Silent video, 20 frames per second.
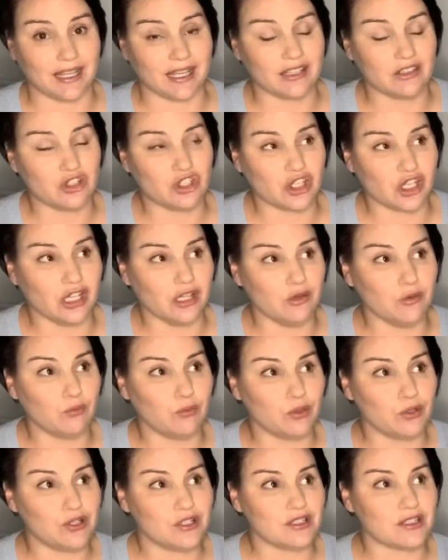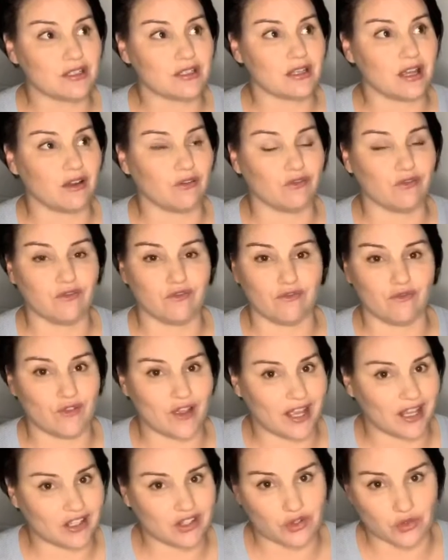and she was
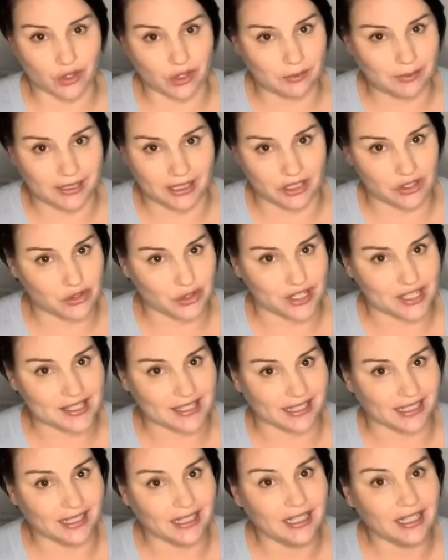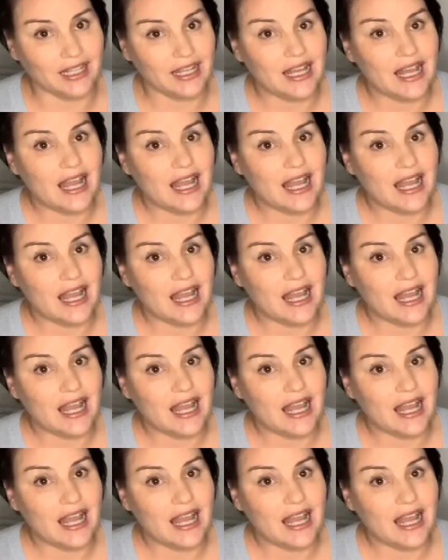extremely interesting.